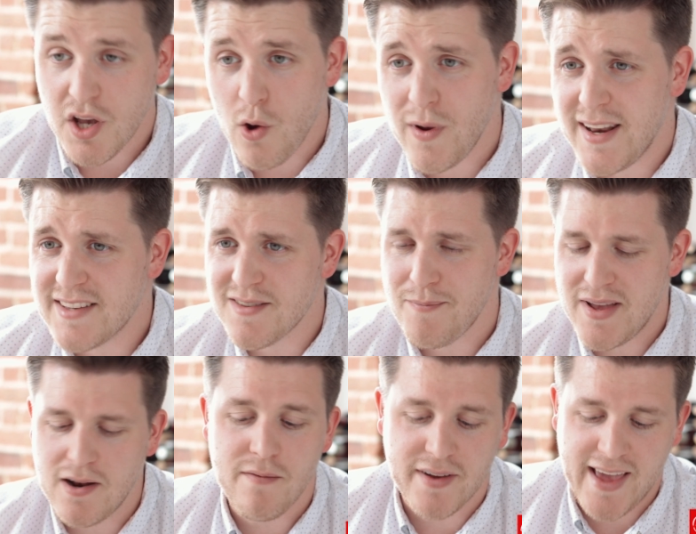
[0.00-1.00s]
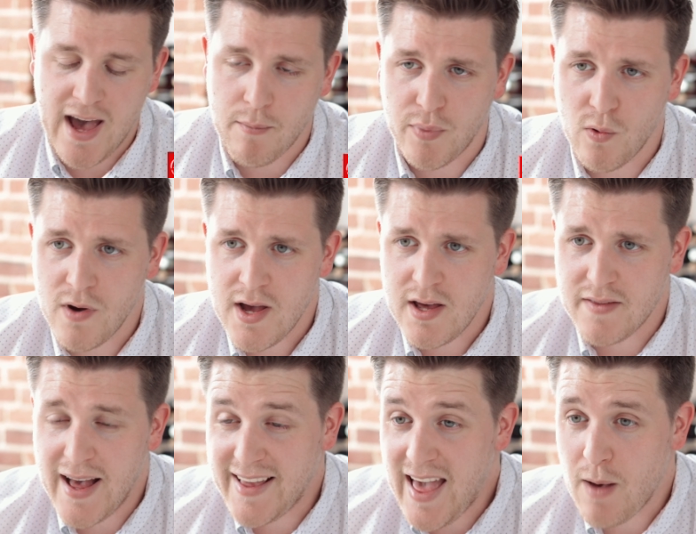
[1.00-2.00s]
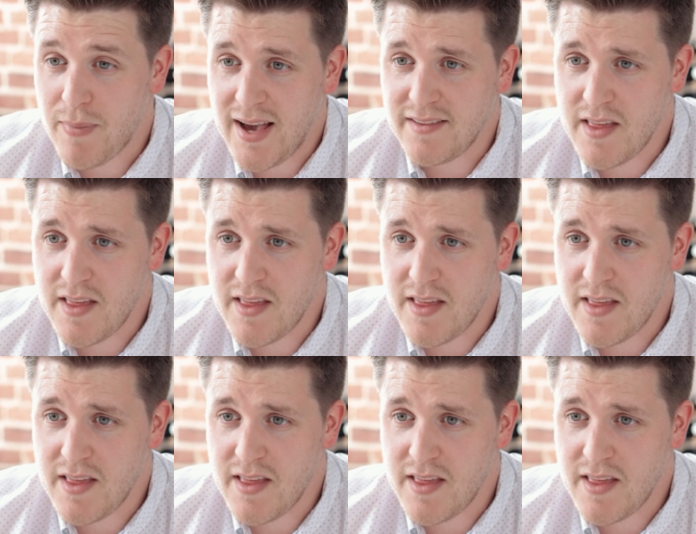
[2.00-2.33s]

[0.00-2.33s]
So it is a bit of a gamble that can pay